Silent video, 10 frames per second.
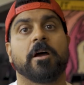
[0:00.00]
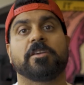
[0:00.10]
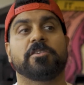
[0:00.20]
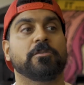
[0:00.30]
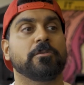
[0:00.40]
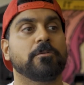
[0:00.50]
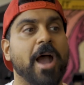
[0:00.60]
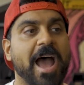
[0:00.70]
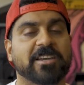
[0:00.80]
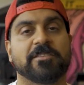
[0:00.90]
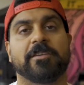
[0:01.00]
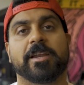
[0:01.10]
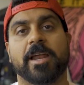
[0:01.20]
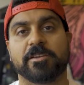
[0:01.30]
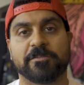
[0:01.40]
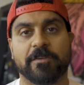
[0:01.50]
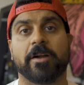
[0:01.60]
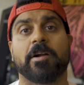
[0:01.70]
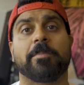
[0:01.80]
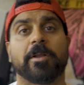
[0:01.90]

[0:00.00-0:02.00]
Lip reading: you activate and you fire up